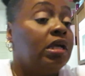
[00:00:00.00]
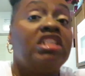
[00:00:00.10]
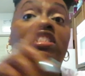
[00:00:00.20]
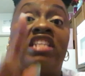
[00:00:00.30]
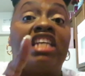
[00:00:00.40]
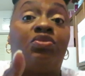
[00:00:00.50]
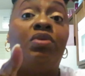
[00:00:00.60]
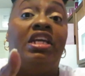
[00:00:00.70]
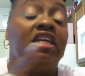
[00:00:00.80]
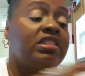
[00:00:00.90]
It's That's
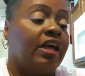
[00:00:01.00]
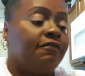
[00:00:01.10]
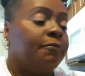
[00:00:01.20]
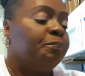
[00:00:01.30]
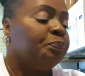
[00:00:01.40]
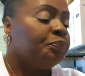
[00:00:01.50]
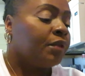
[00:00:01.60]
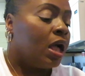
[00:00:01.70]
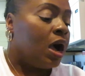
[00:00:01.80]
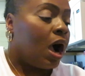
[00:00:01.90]
really good stuff.
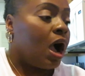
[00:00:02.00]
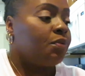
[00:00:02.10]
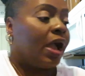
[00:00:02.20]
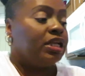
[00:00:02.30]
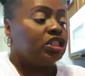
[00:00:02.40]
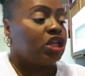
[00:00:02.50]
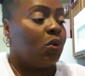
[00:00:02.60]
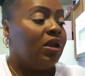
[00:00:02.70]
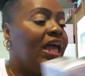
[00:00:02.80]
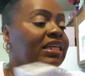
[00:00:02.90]
All right,
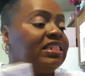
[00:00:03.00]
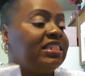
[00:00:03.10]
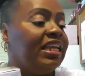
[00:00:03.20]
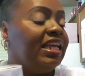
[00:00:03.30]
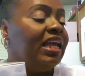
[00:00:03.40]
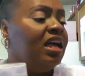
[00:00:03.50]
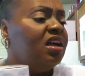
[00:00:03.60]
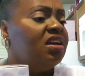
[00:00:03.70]
so let's see.